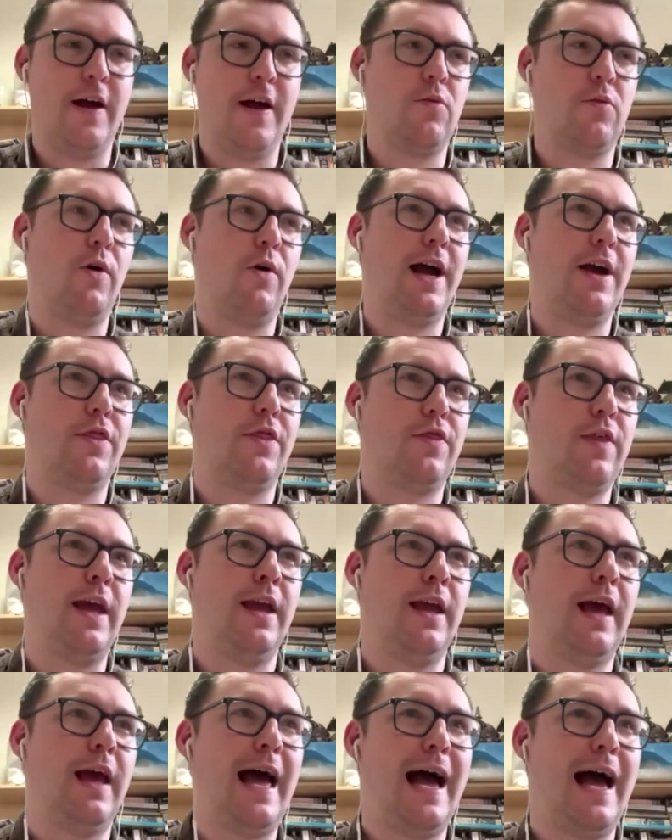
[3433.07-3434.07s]
And that's why I
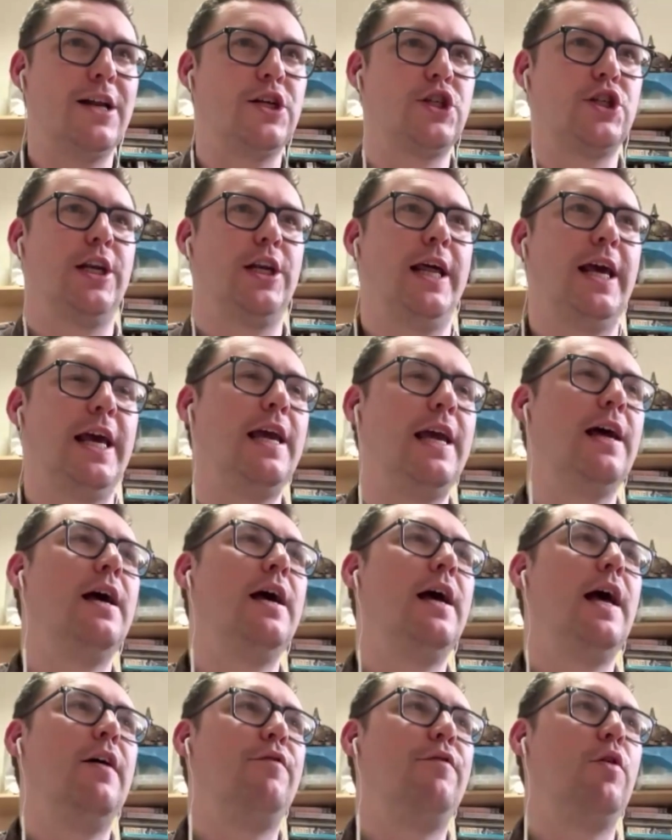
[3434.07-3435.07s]
think actually,
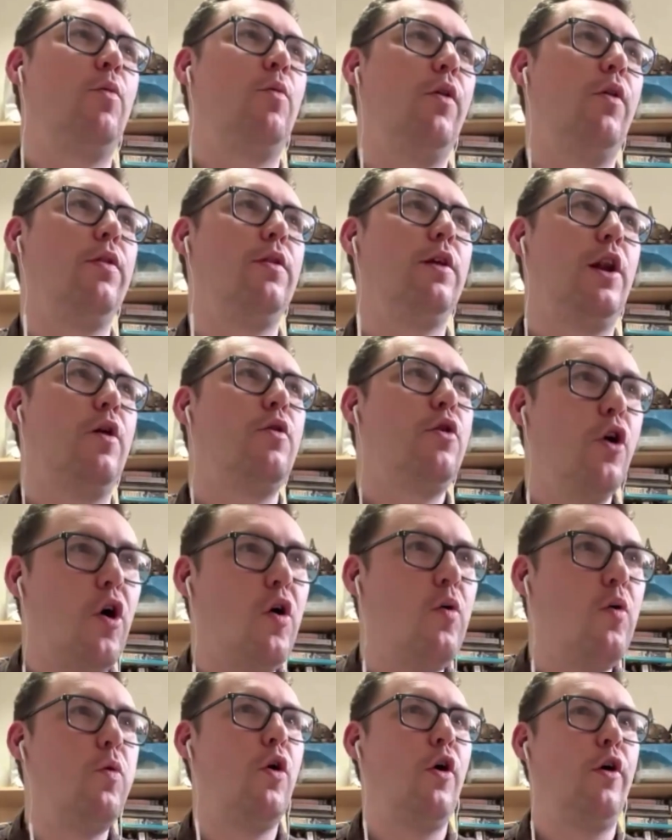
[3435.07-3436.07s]
if you want,
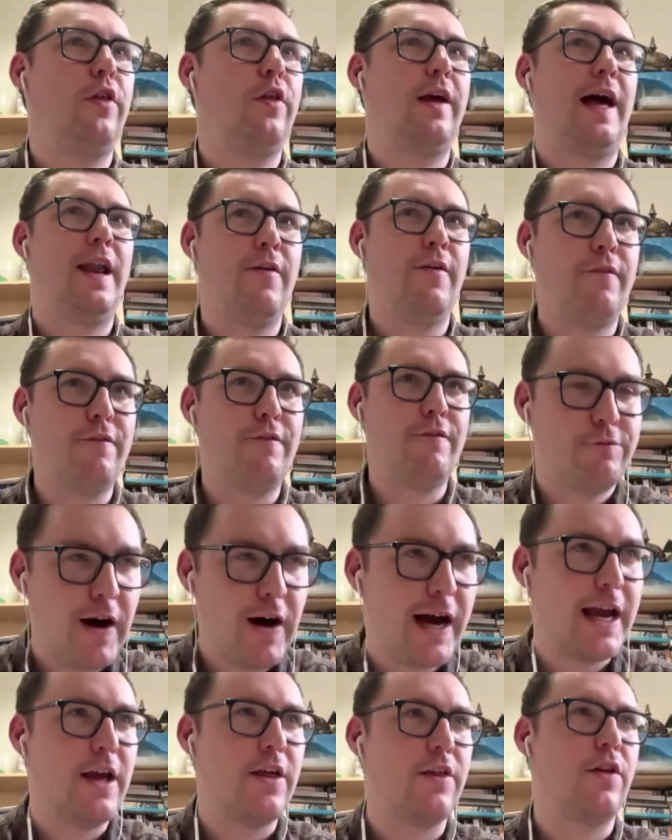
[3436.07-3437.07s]
Goldwater kind of
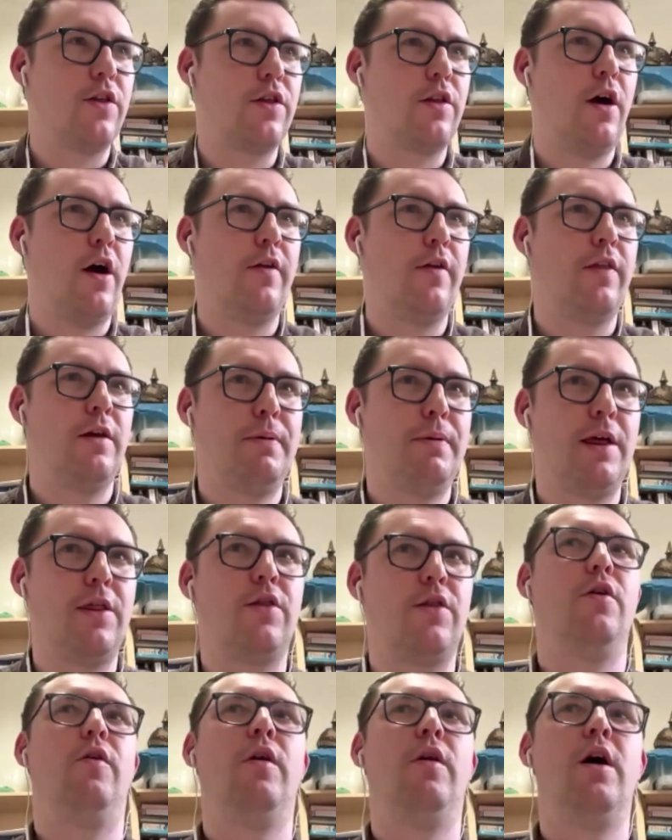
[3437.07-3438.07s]
fires the starting
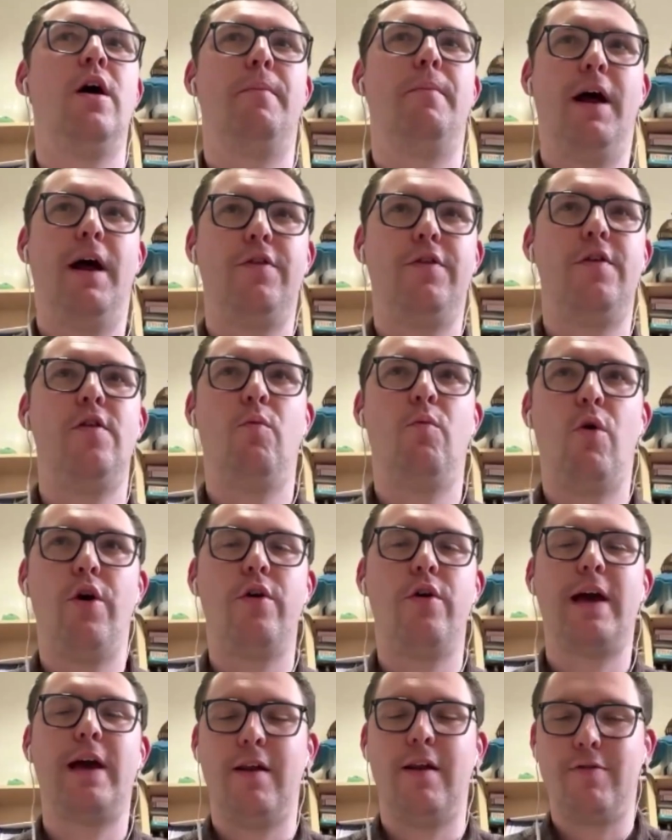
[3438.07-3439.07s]
pistol, but I think the
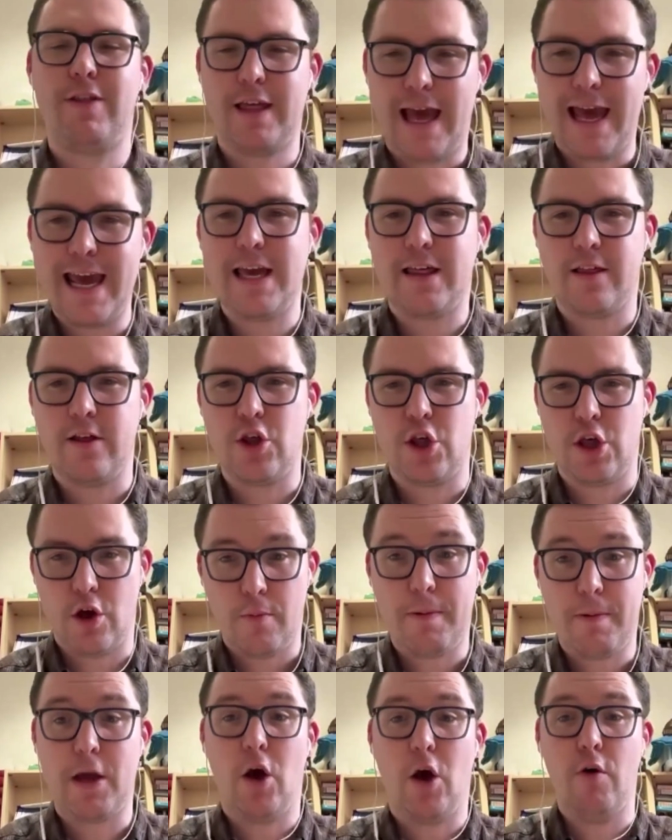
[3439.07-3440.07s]
one who kind of takes the
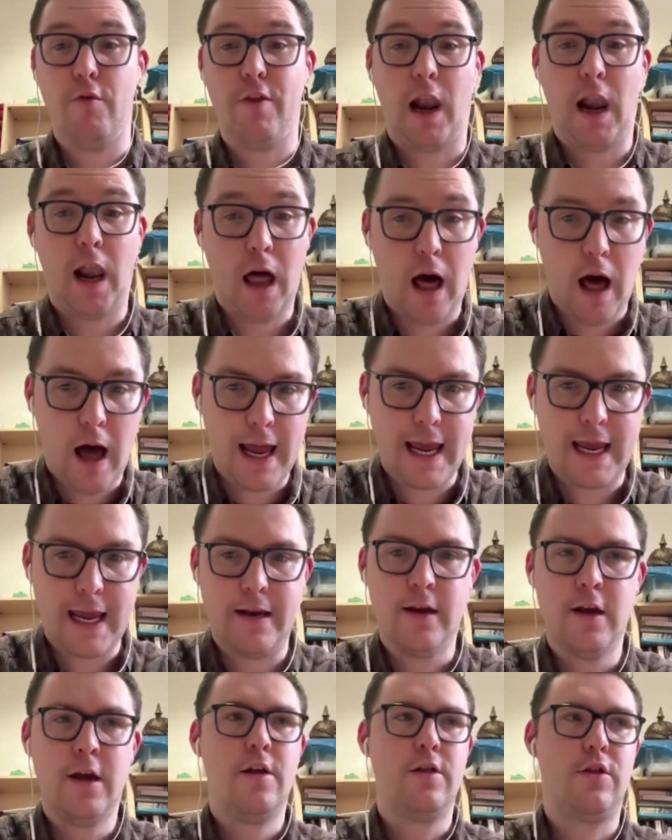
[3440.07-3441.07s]
GOP over the
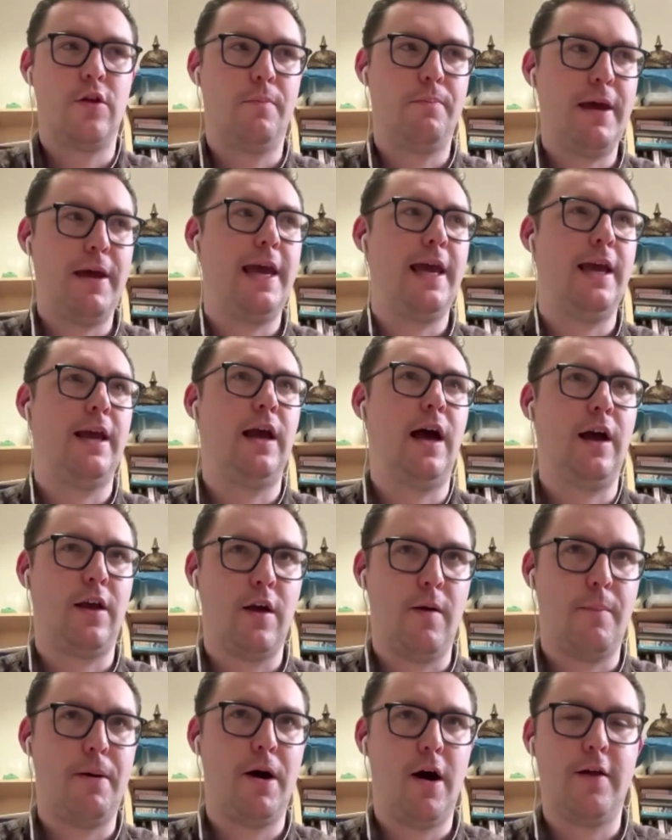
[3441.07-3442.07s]
line to being a
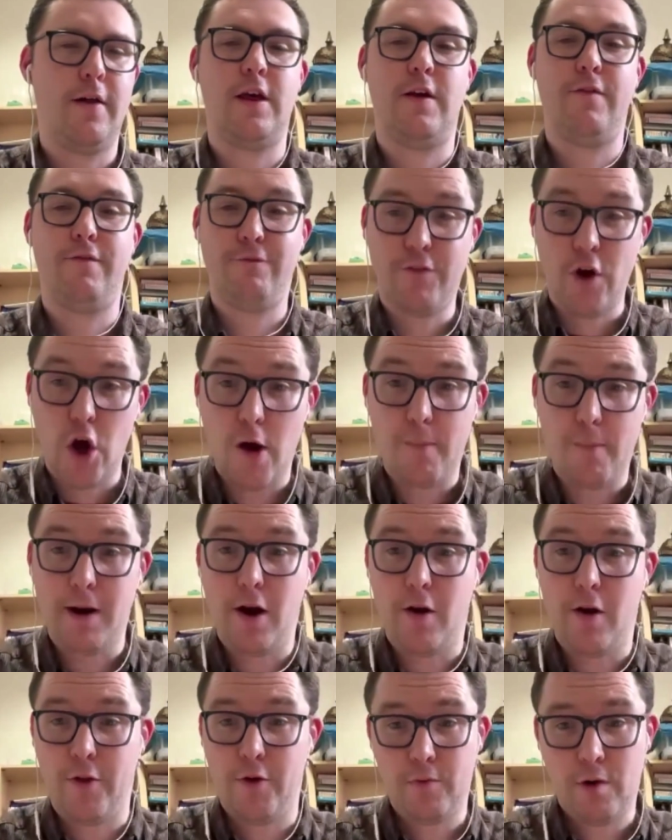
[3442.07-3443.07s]
party
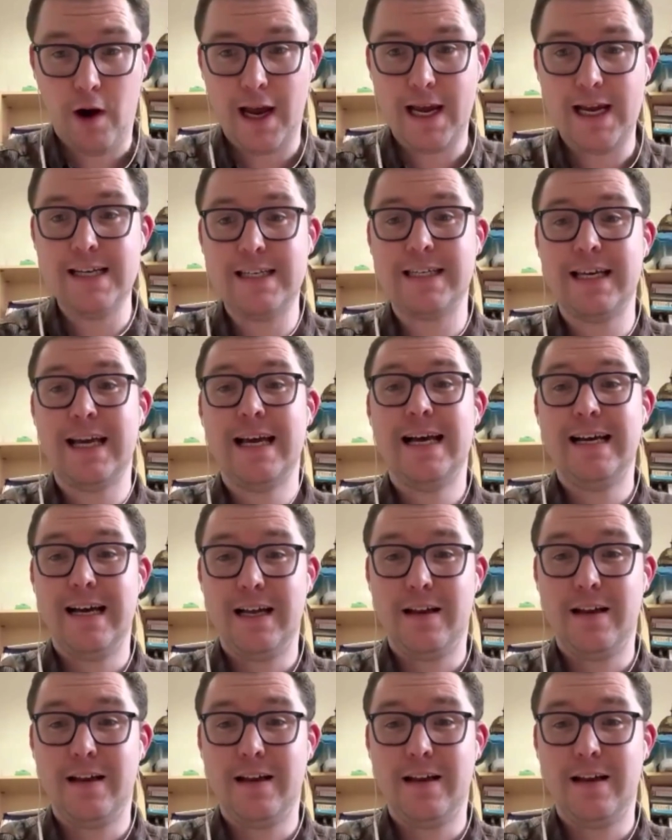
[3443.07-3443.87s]
firmly on the right,